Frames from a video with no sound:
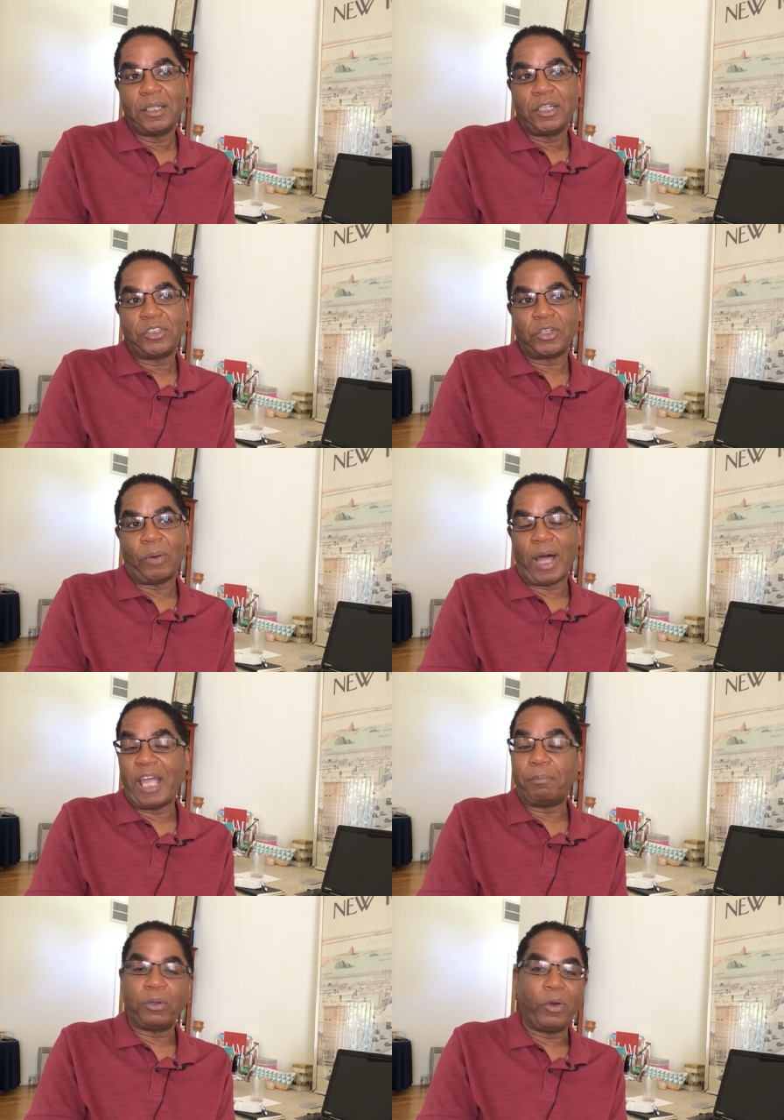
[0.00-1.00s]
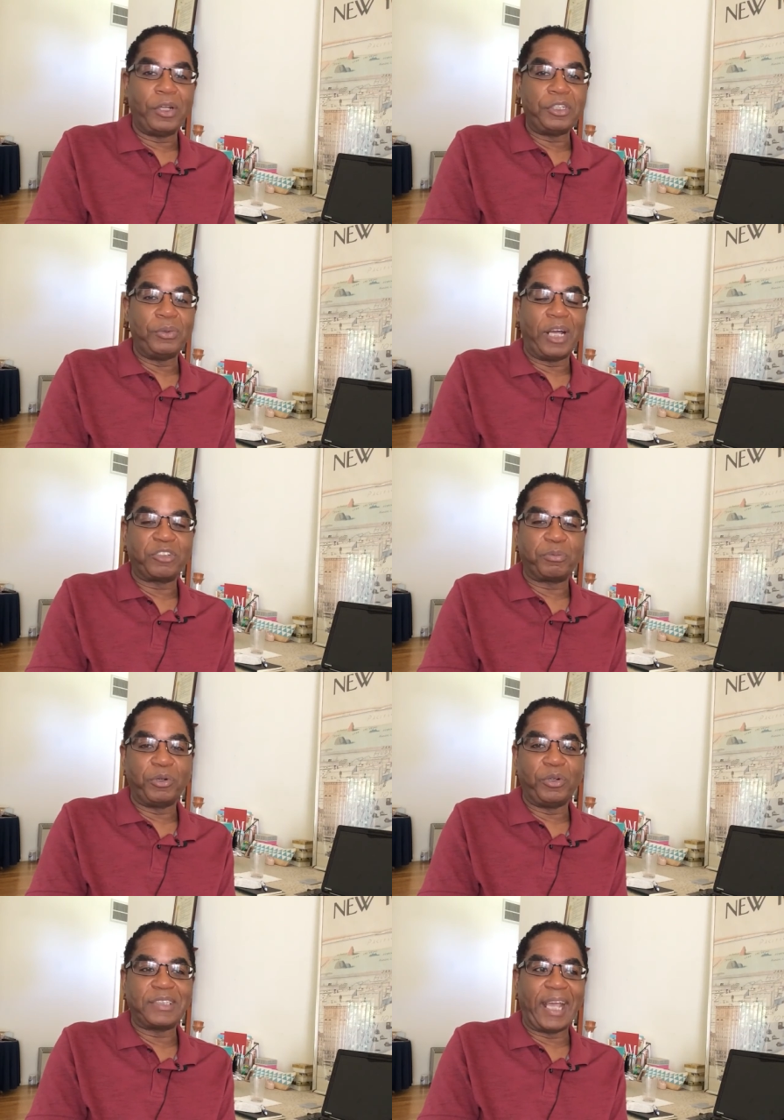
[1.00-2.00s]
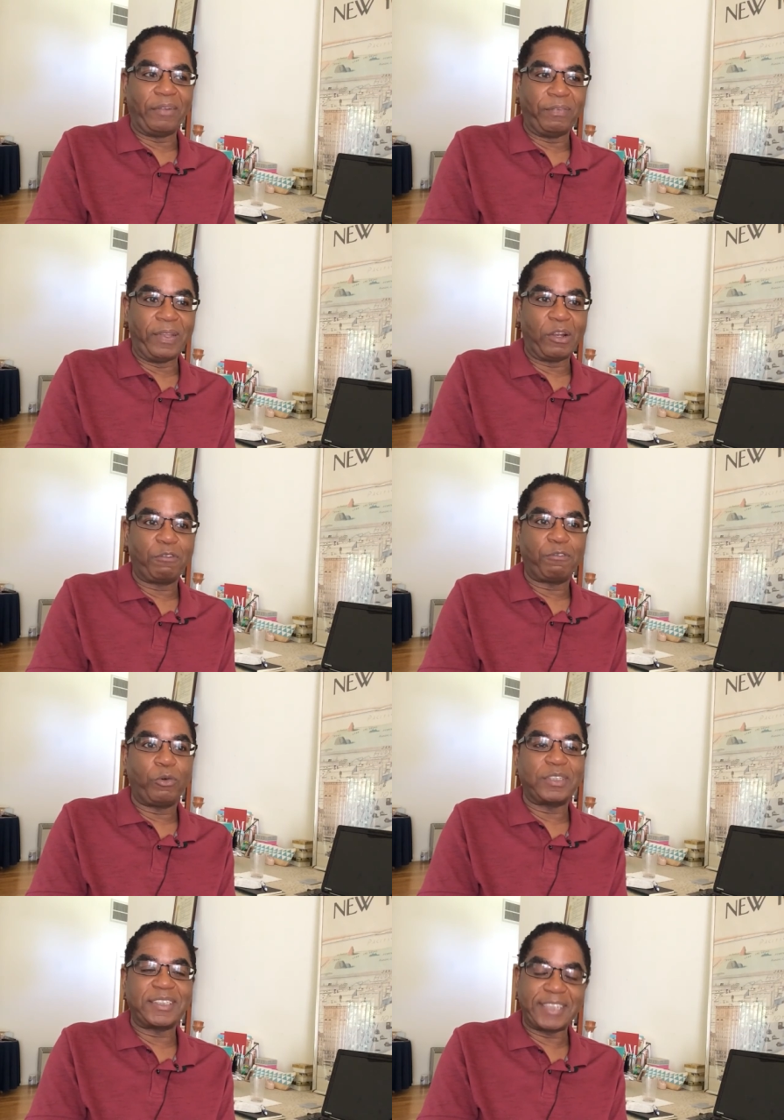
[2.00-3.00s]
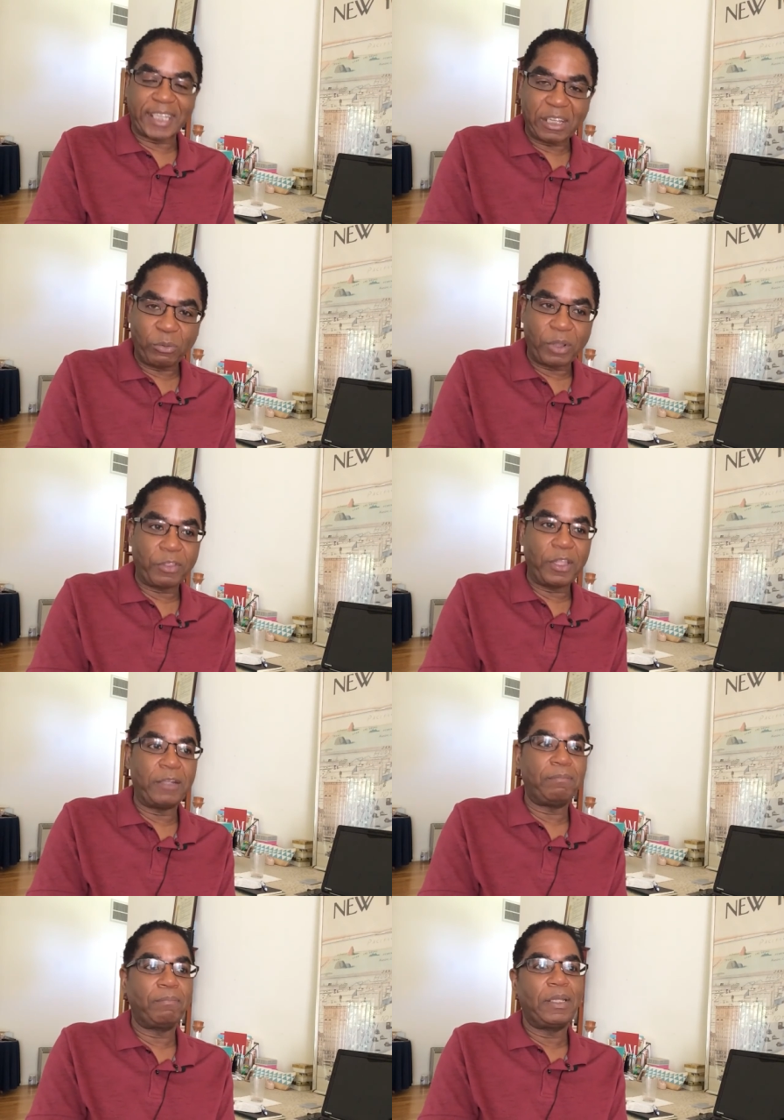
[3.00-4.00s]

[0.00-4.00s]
So I applaud you, entrepreneurs out there, for sticking with it.